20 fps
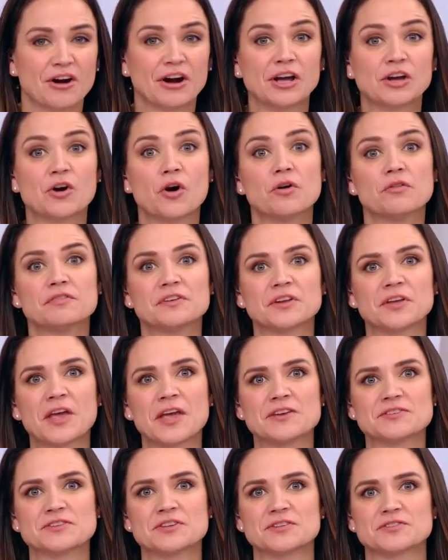All right, COVID
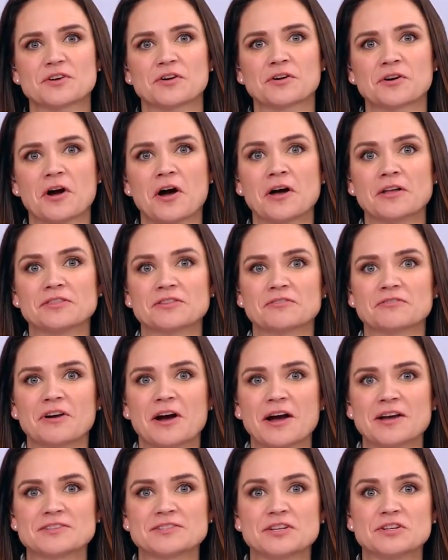cases are on the
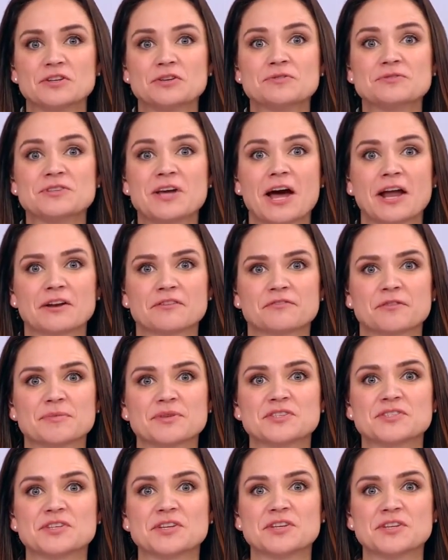rise, and new data from
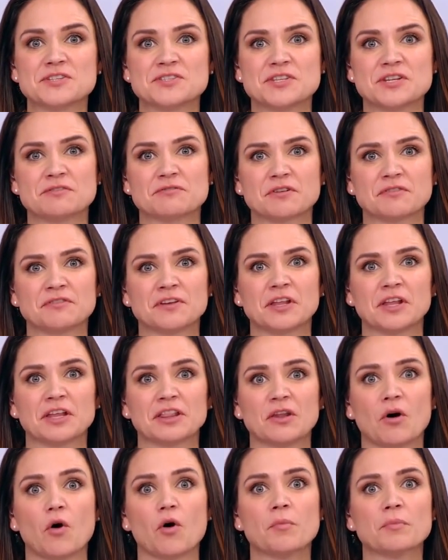the CDC
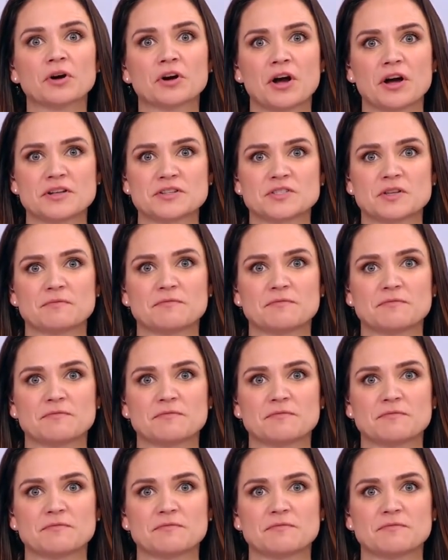revealing the Omicron